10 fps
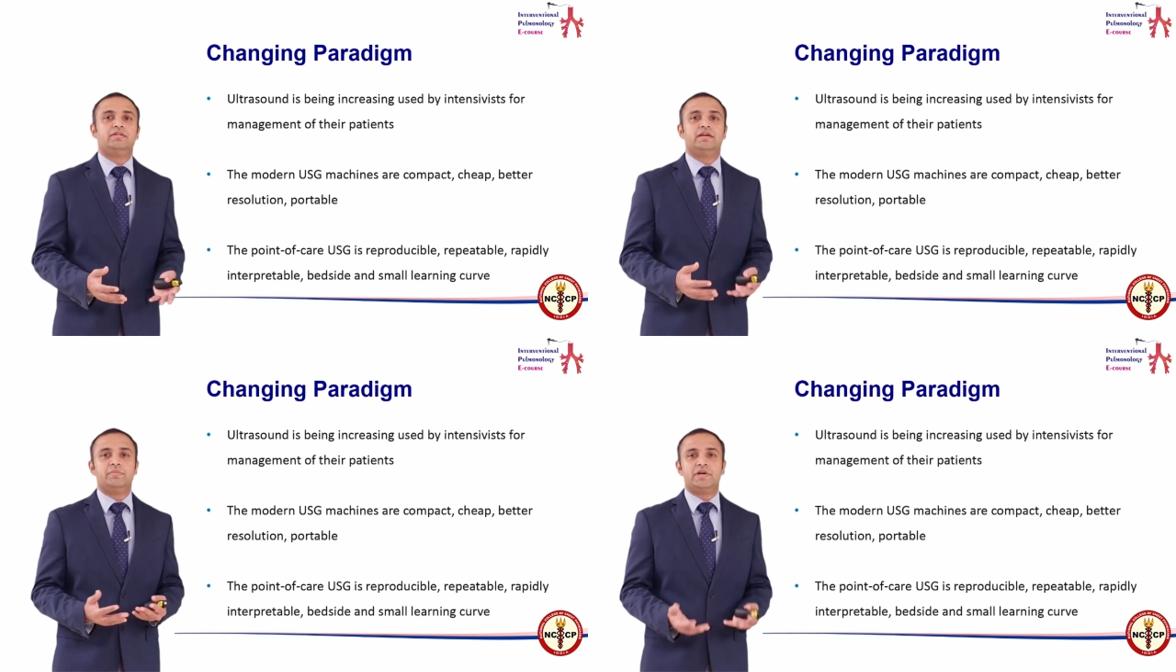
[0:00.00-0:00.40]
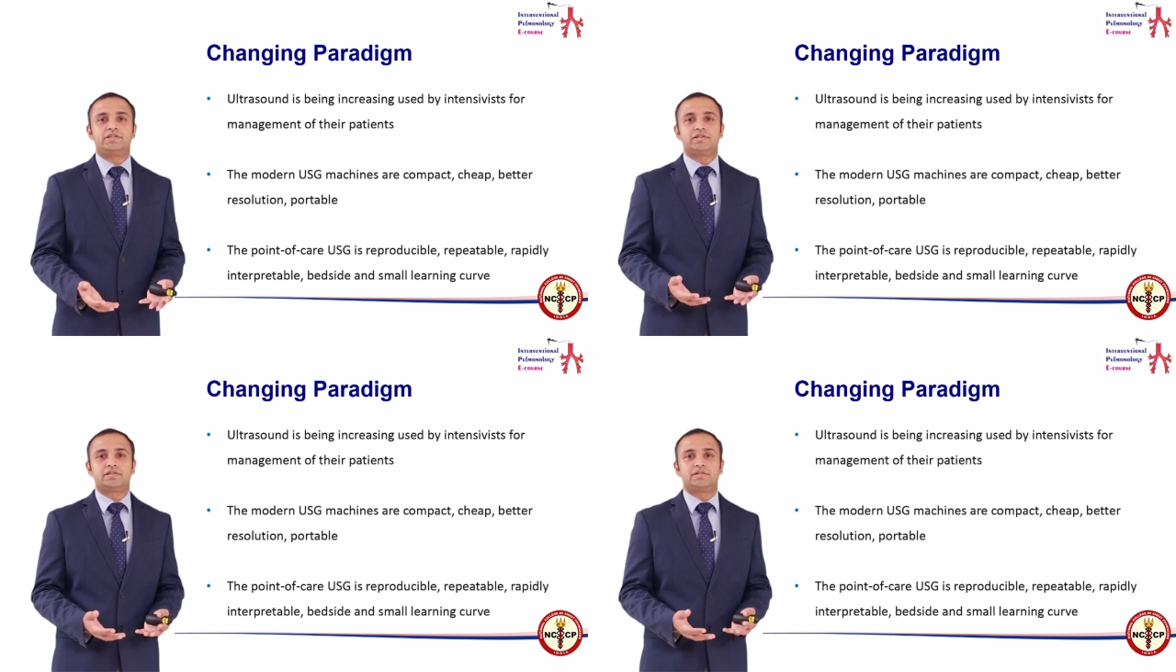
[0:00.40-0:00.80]
The
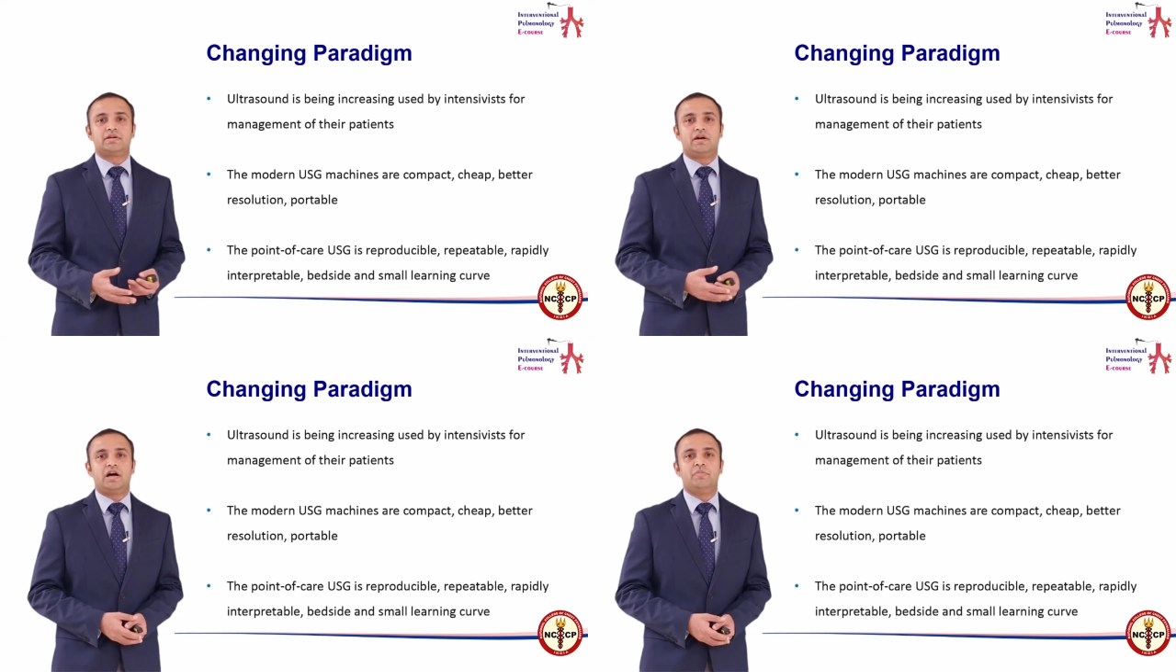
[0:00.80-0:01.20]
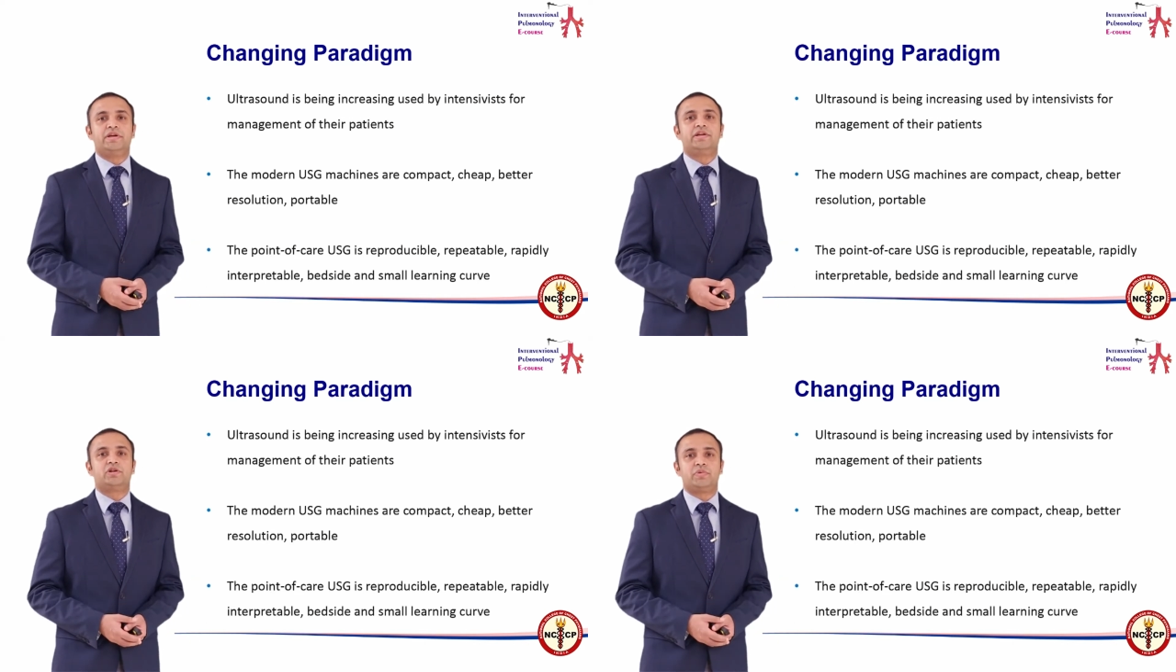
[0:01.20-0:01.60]
images are
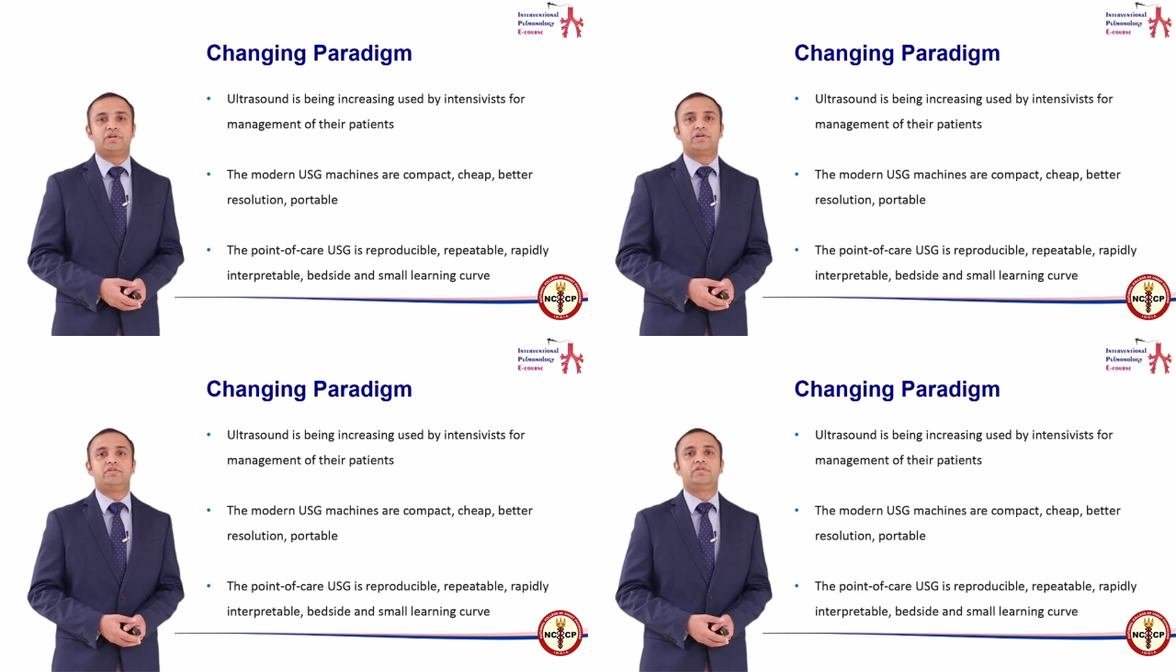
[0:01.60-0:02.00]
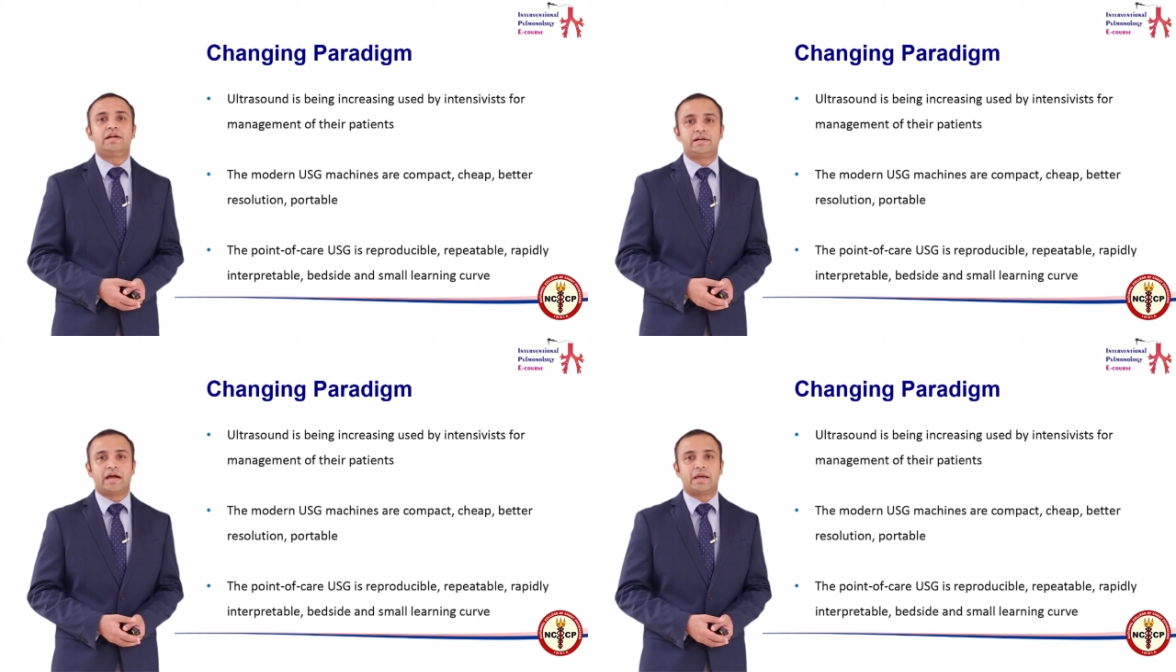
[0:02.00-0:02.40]
being interpreted real